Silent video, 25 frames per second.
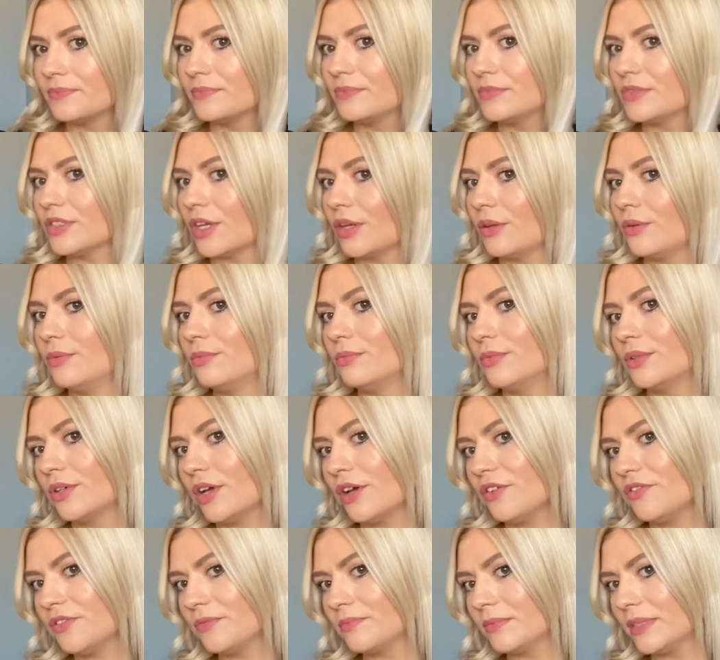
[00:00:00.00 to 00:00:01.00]
So we'll
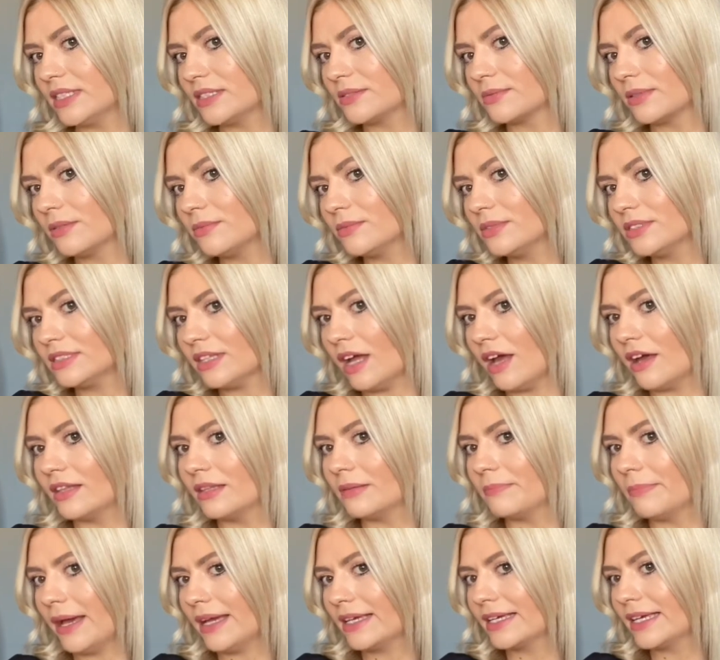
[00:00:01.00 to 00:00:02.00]
go from this one, we'll start at the
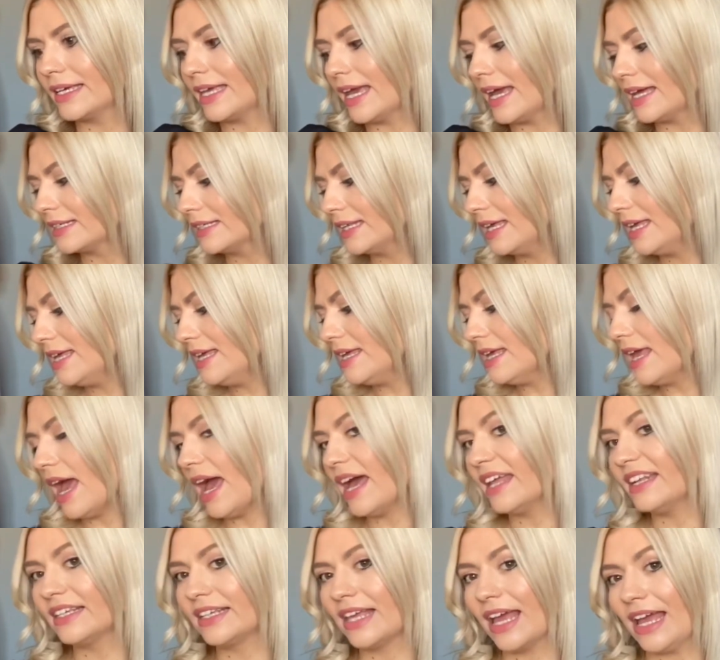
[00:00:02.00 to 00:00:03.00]
back again,
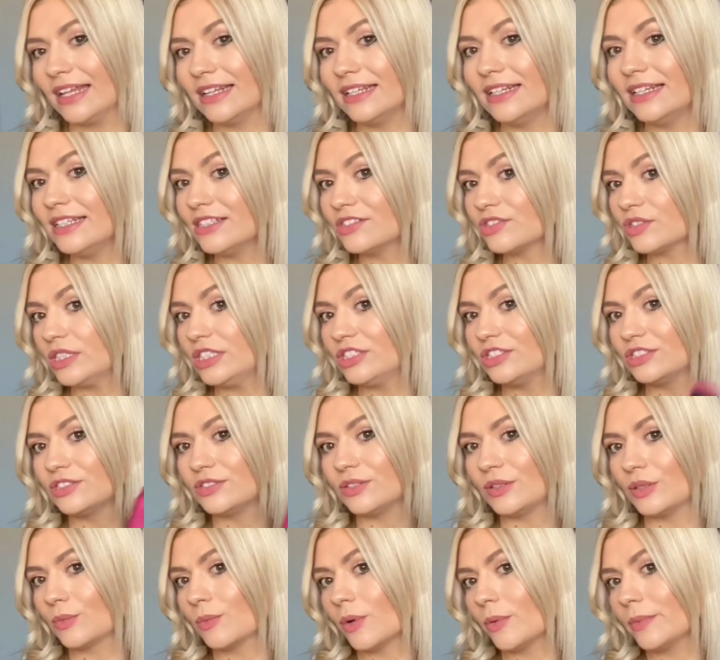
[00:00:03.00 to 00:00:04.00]
and again literally just
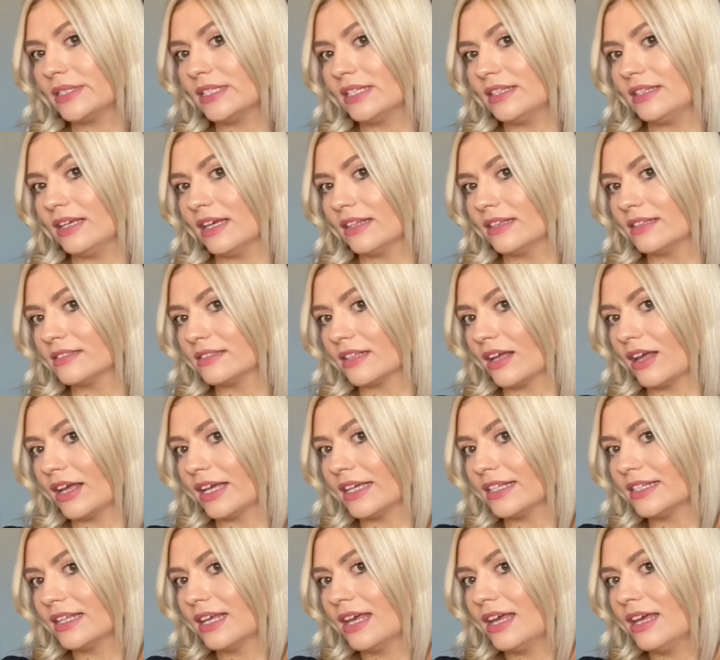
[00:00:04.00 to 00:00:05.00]
doing what we did the other
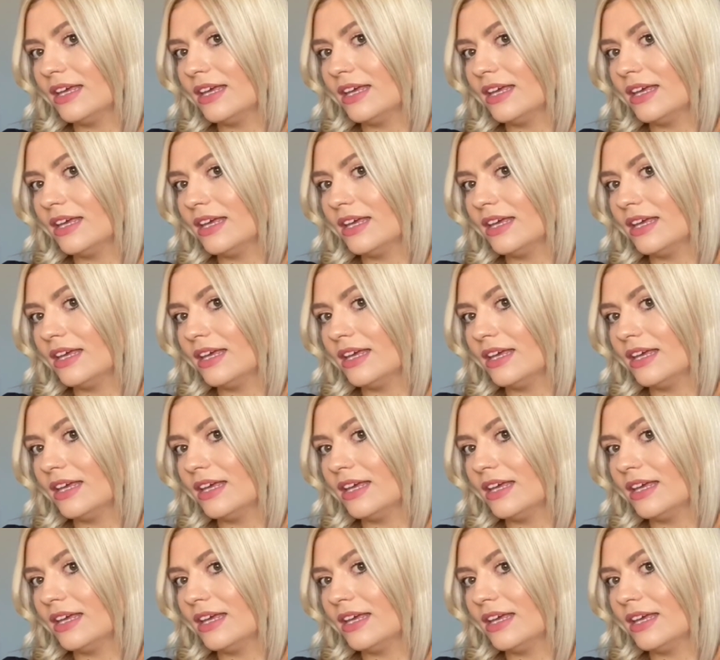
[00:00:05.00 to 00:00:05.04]
side,